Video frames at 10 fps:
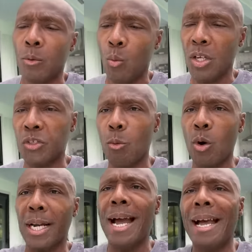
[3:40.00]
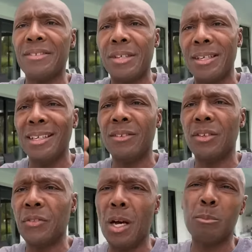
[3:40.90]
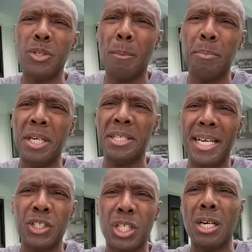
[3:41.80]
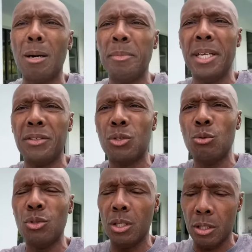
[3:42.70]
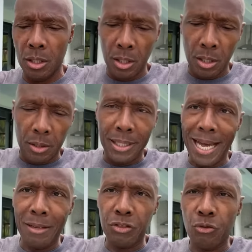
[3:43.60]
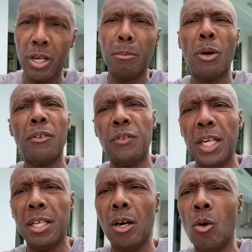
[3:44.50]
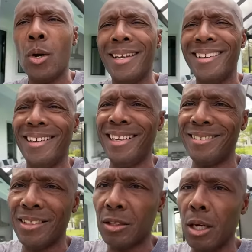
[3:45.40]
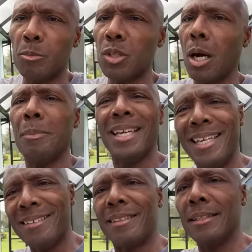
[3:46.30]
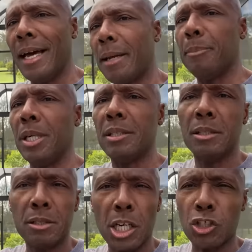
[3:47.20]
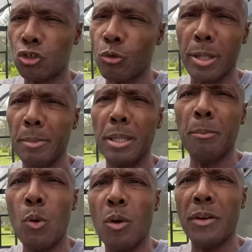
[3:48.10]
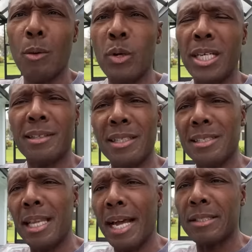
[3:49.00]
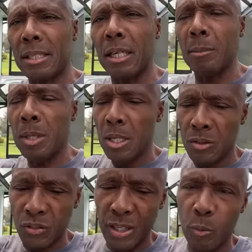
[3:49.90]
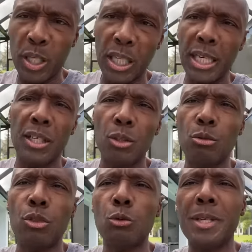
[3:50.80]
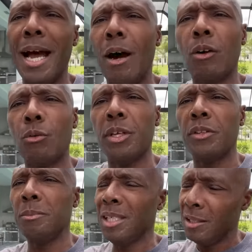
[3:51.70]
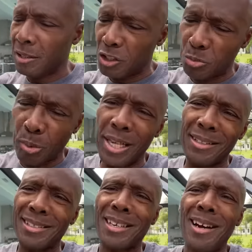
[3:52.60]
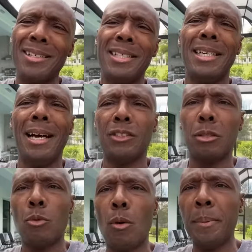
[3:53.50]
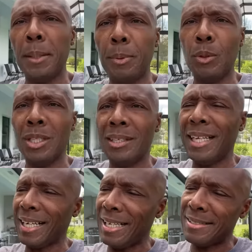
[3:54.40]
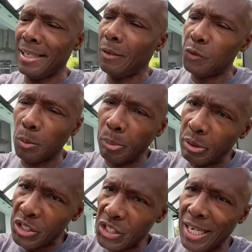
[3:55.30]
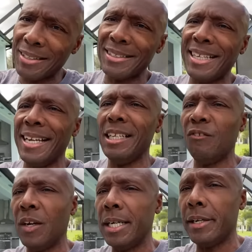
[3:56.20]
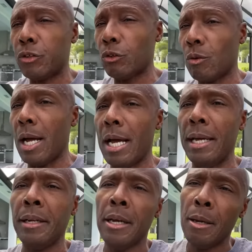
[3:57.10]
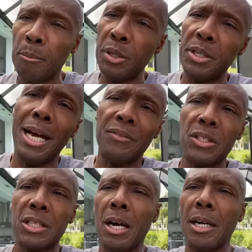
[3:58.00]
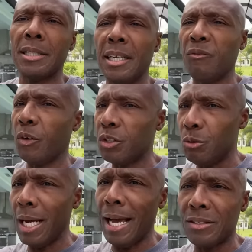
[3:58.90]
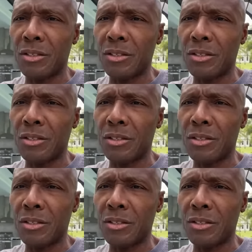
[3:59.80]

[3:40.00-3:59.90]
Once more, guys, hit the thumbs up button as you come into the live stream or the video hit the thumbs up, hit the like button. Extremely important that we get these likes up so that we can get YouTube's algorithm to spread this content out to more people. Like I said, if you appreciate the daily financial grind, putting out this content for you guys